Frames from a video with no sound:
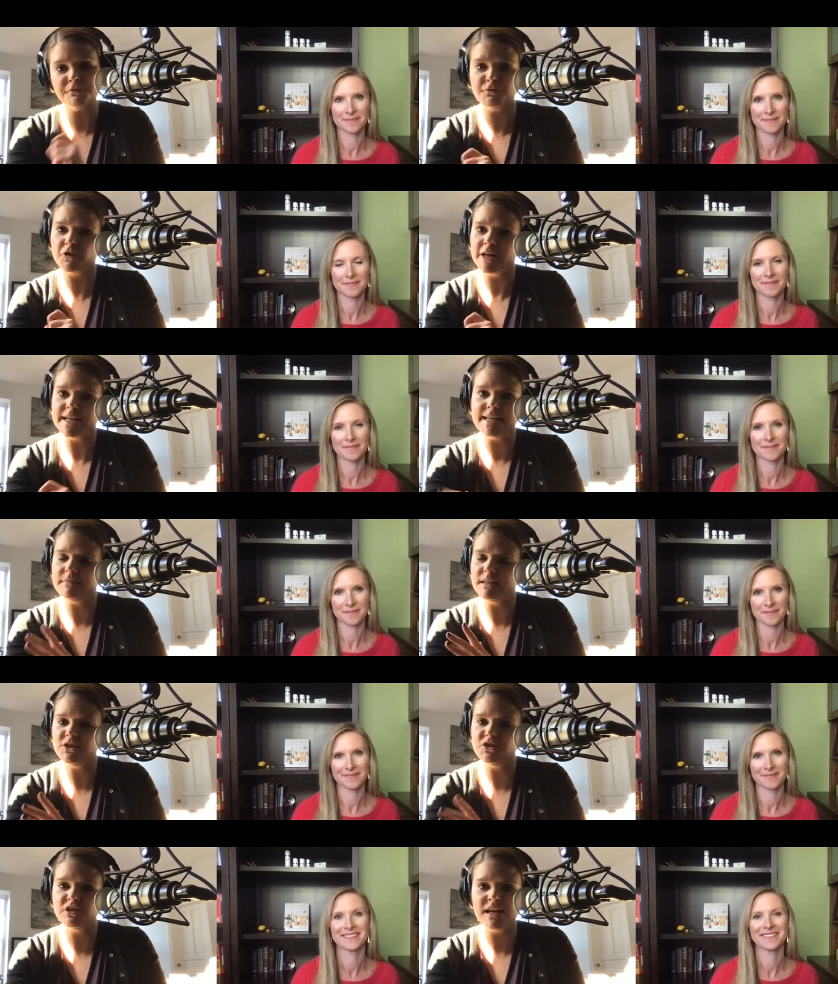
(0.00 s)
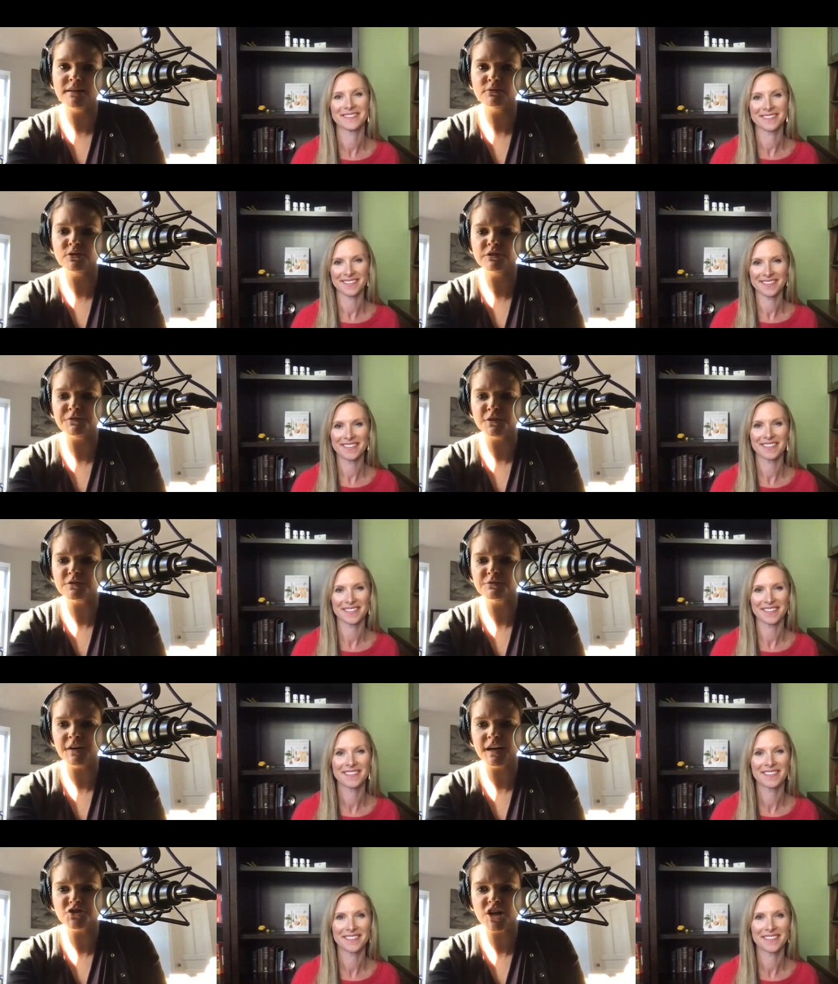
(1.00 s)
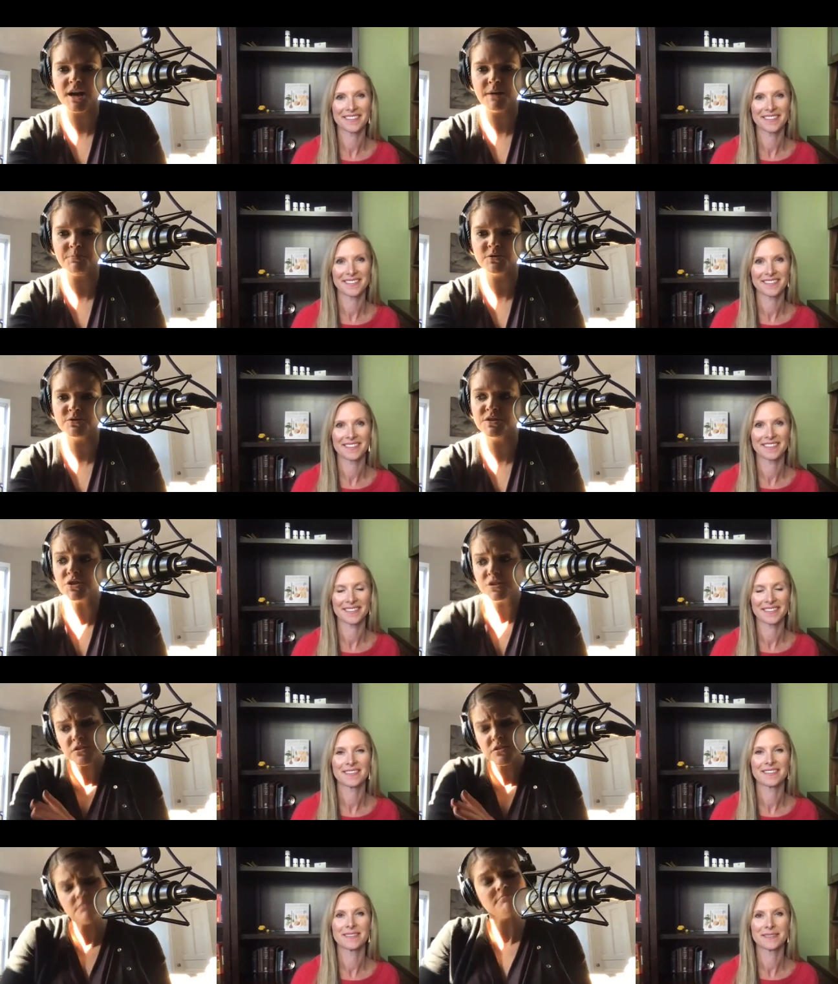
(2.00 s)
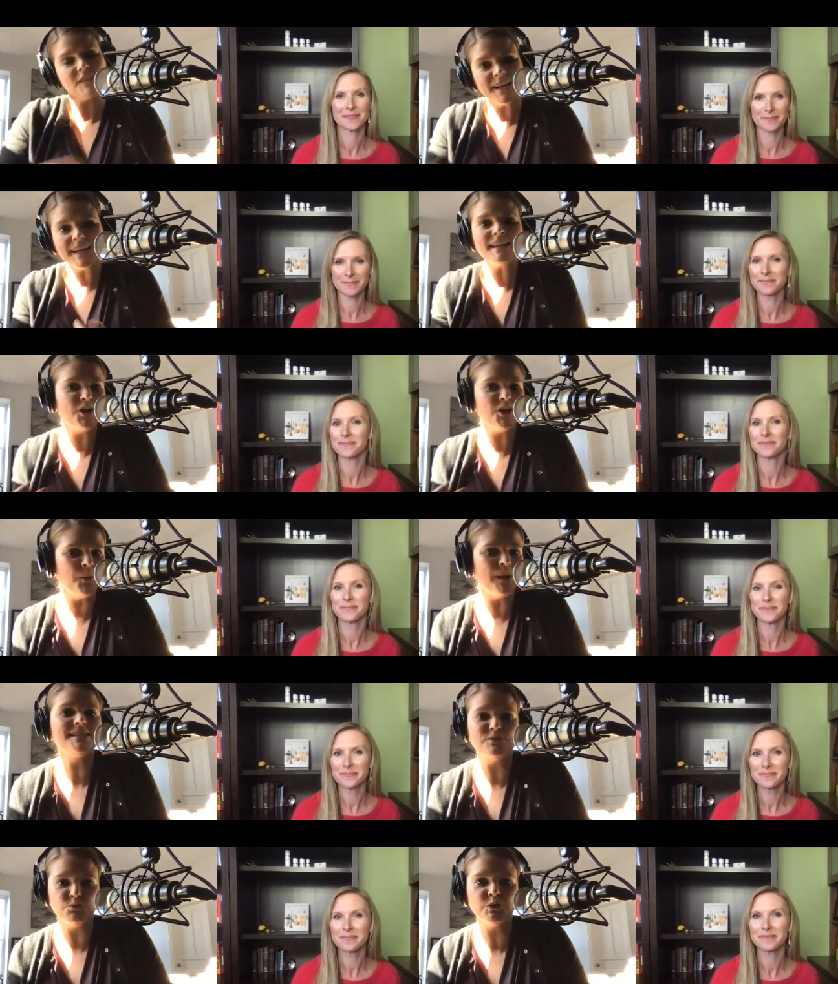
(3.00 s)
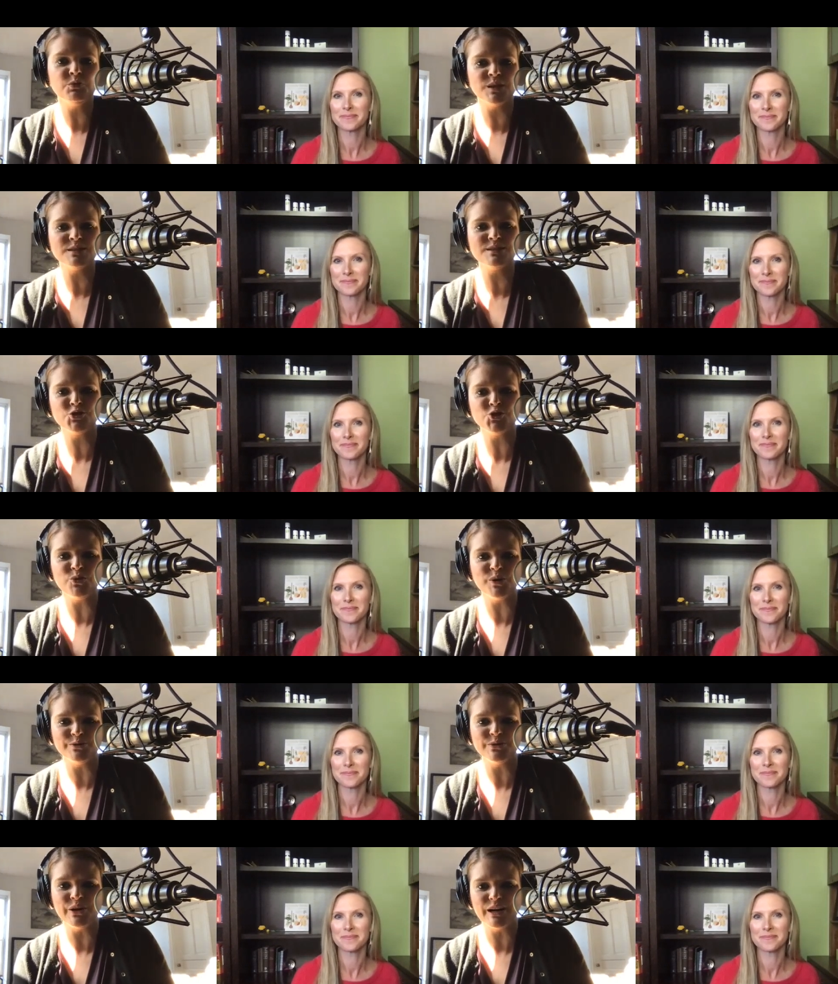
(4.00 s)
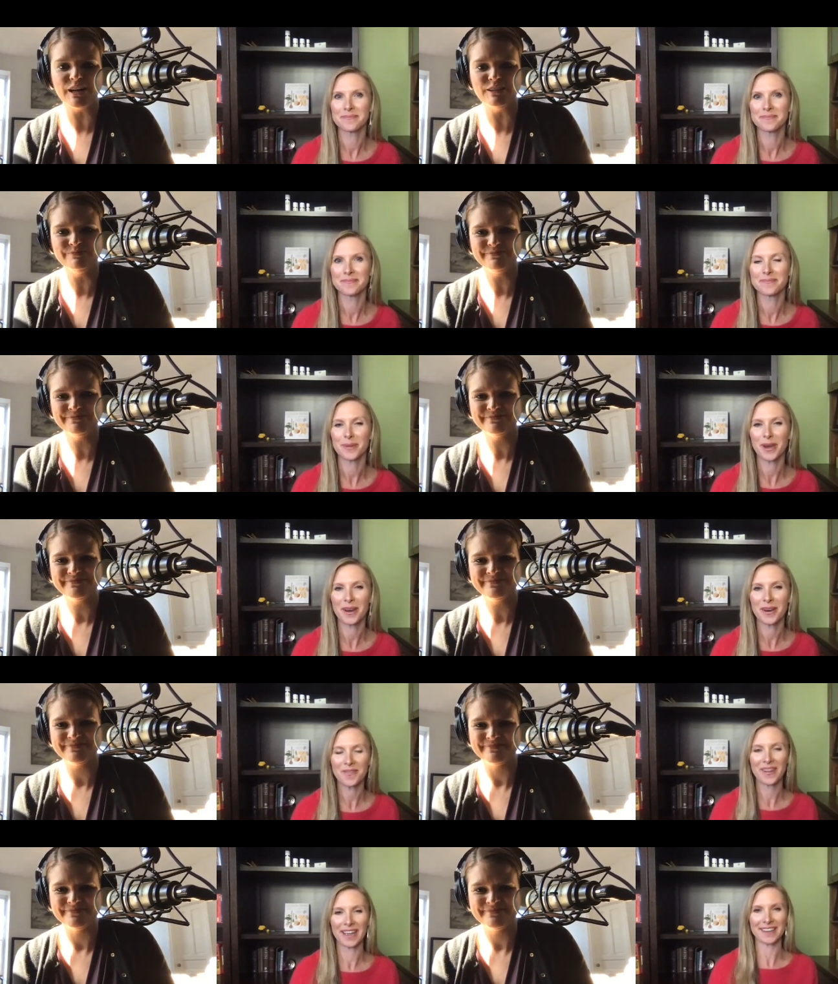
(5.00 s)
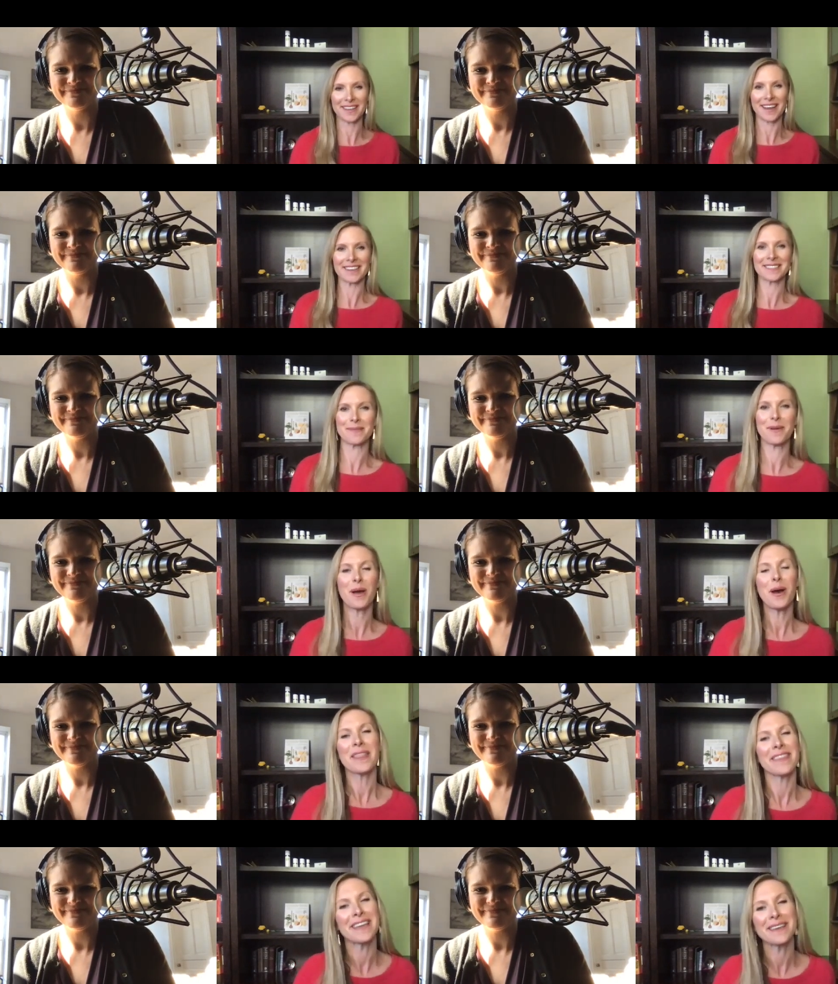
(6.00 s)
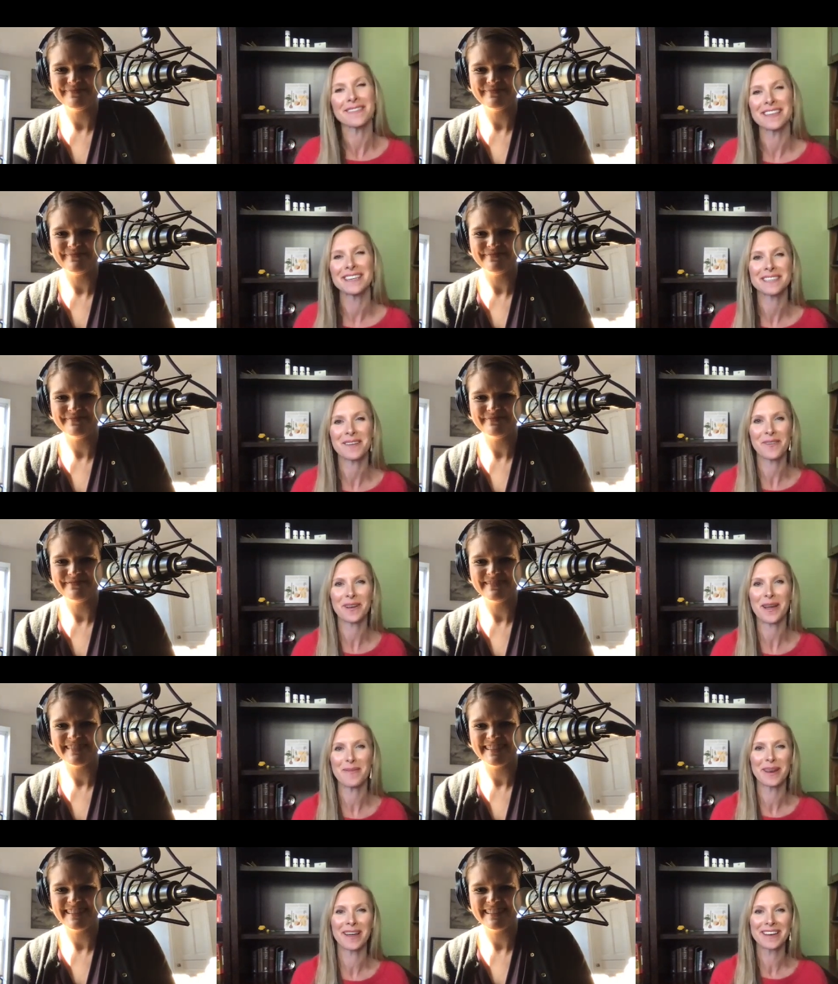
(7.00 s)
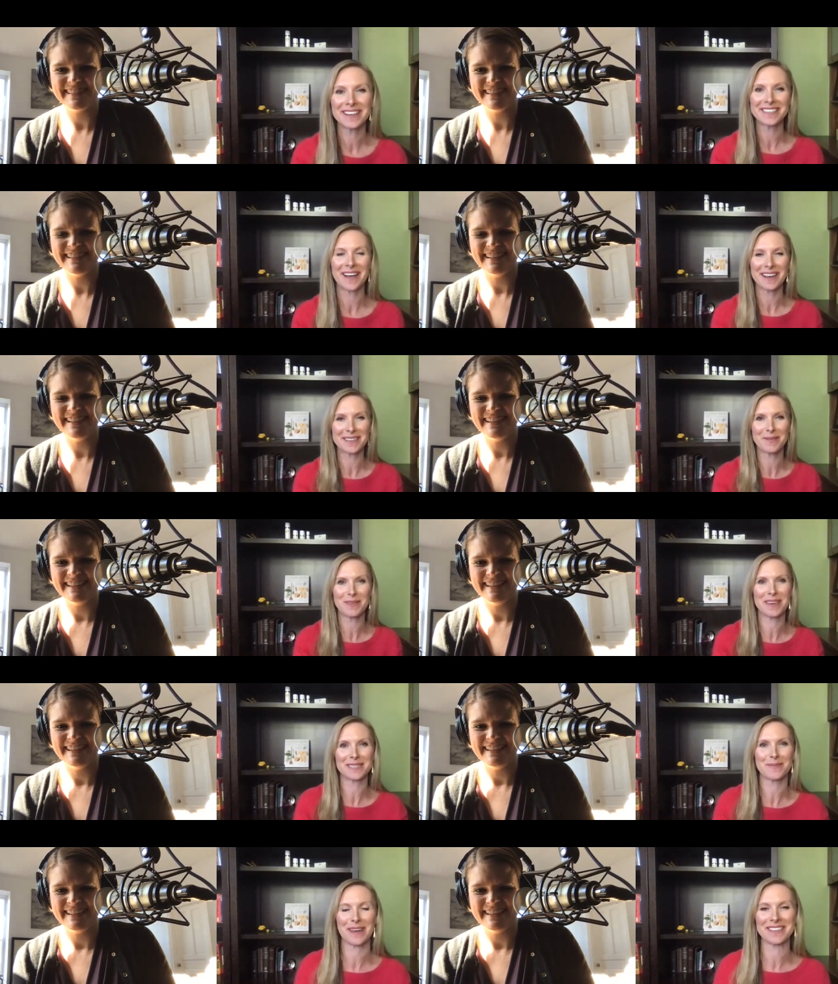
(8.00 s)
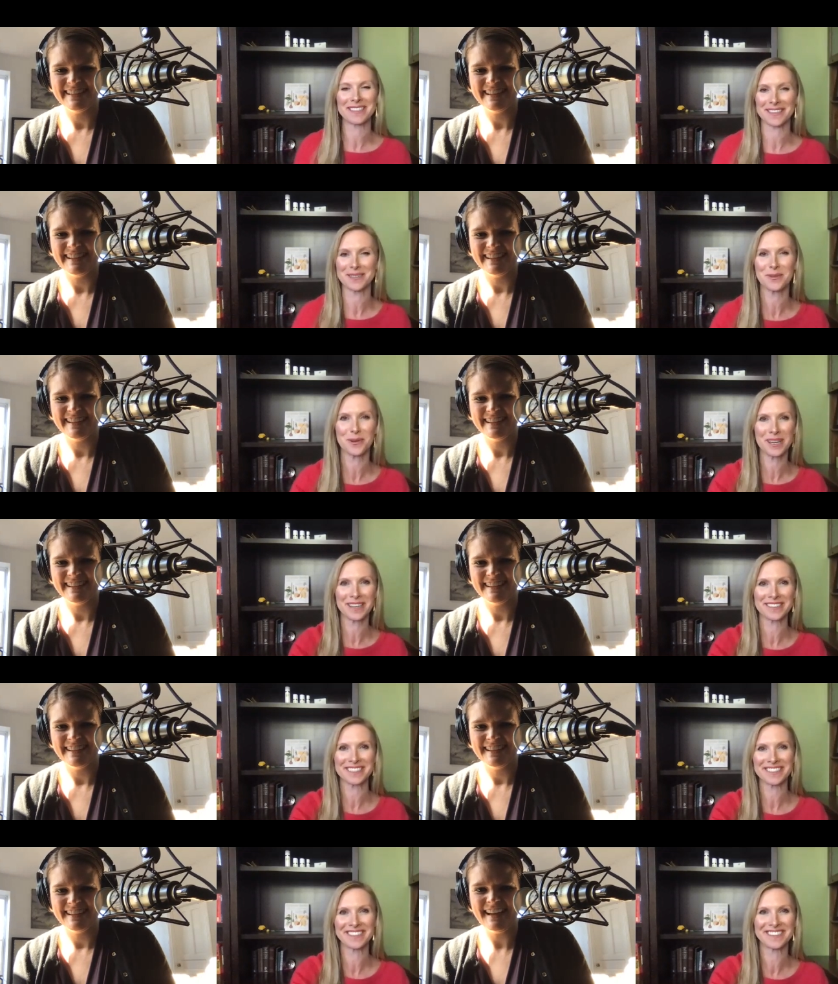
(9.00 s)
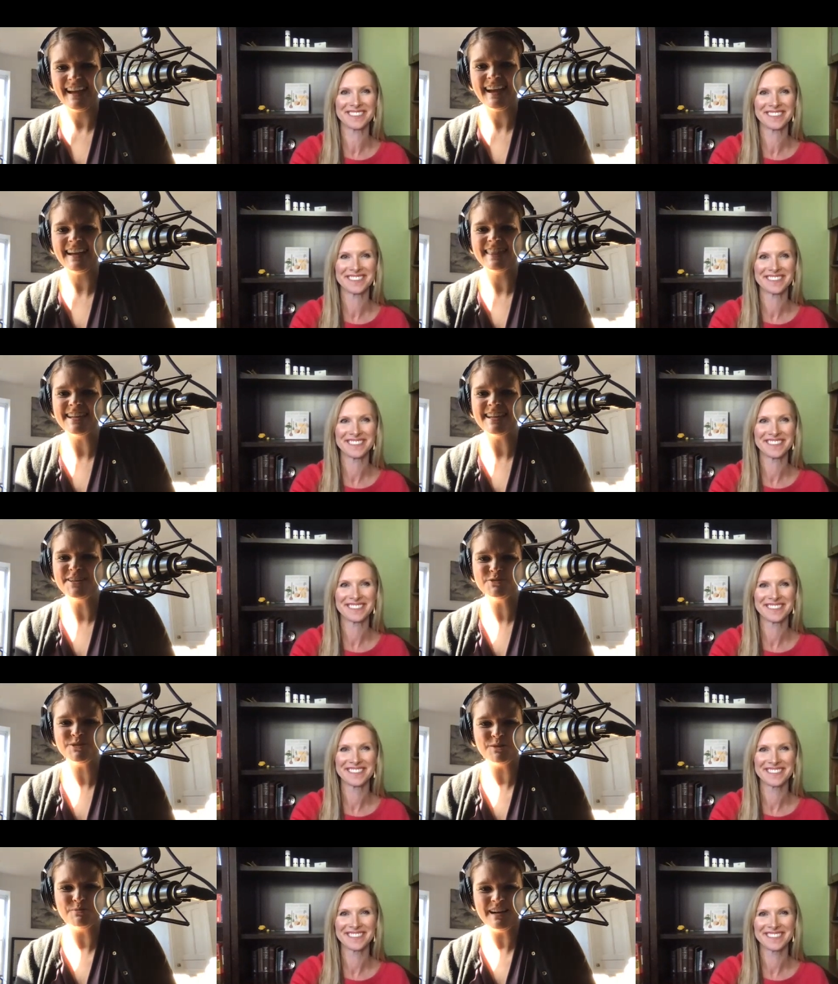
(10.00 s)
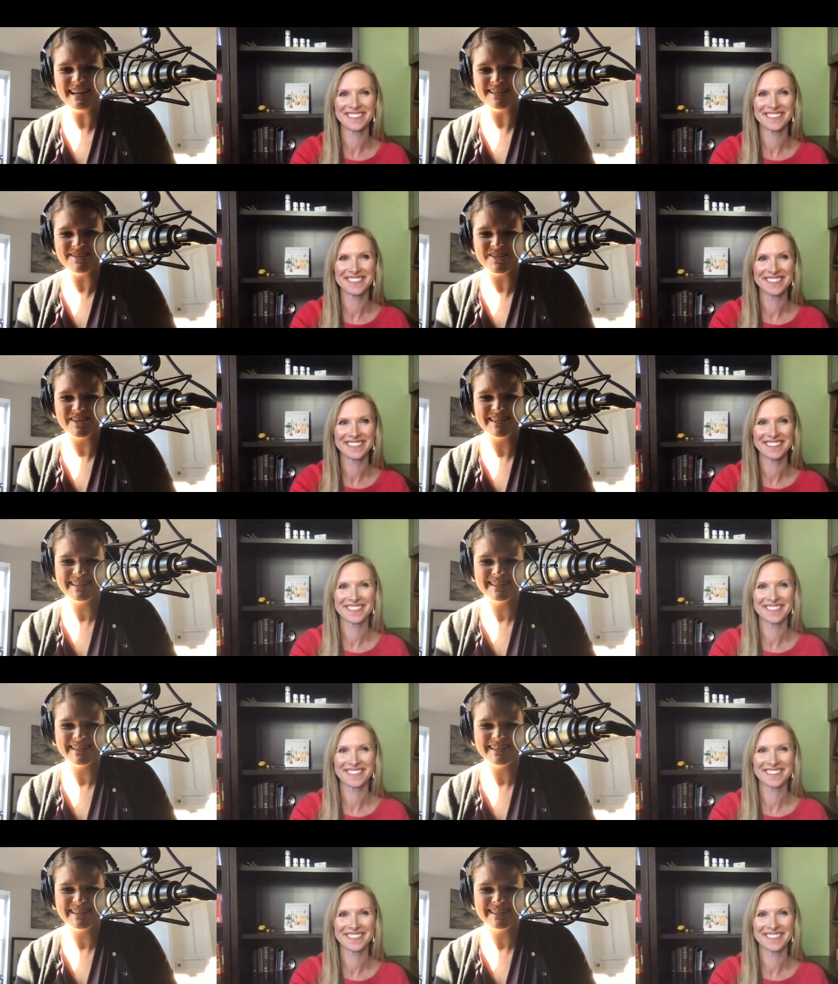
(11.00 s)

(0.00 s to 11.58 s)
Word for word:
Speaker 1: free. And you can download the first five chapters and just start getting acquainted with what essential oils are.
Speaker 2: Perfect. Awesome. Thank you, Lindsey, for coming on and talking with us about
Speaker 1: essential oils. Hey, thank you so much.